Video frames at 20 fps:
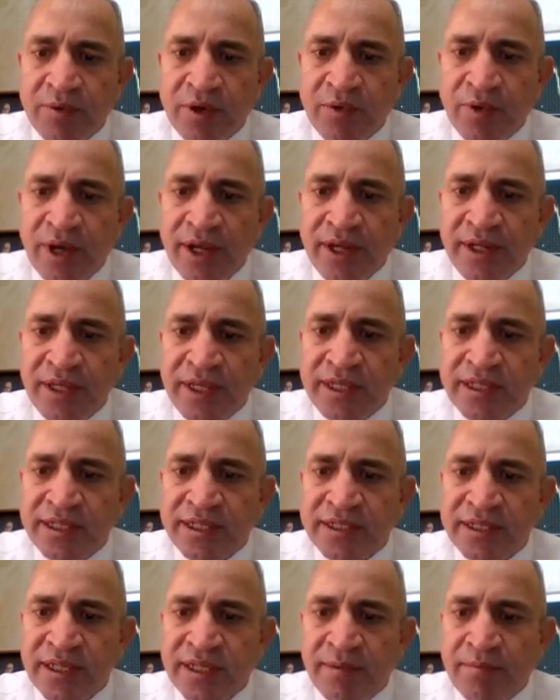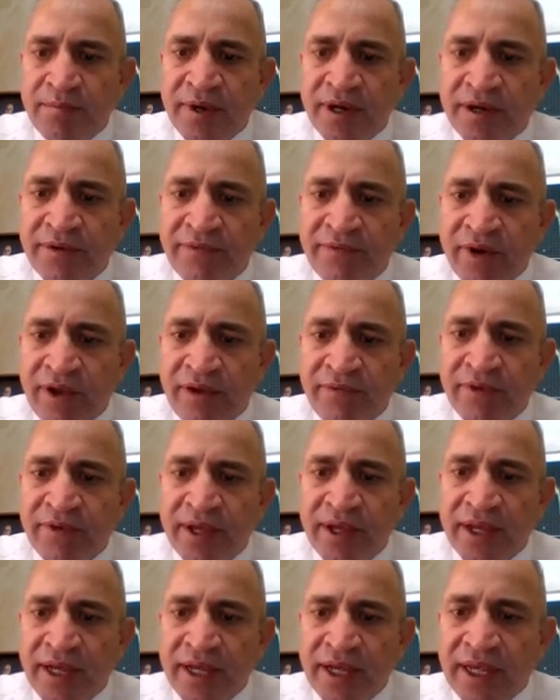This is number one. This is number
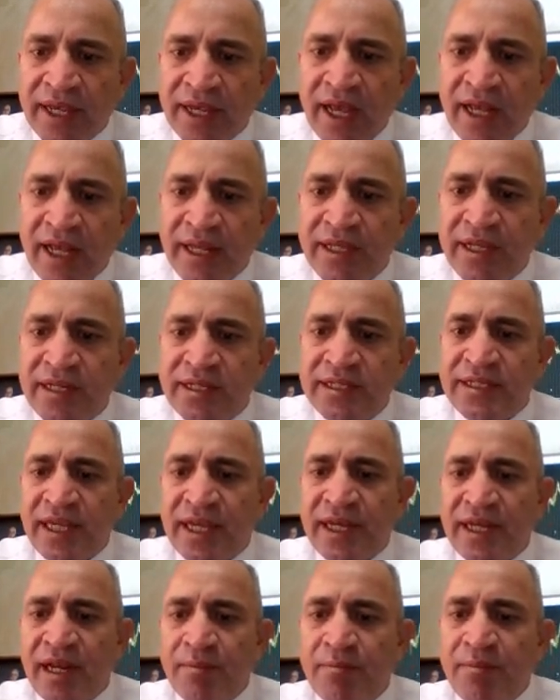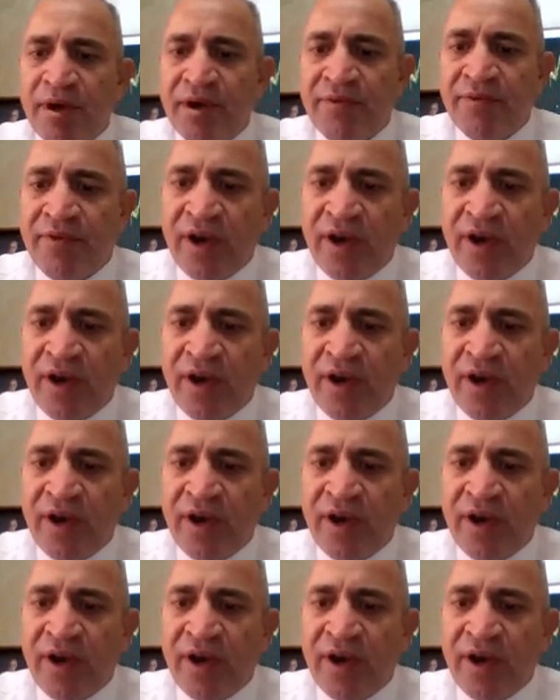5. Candlestick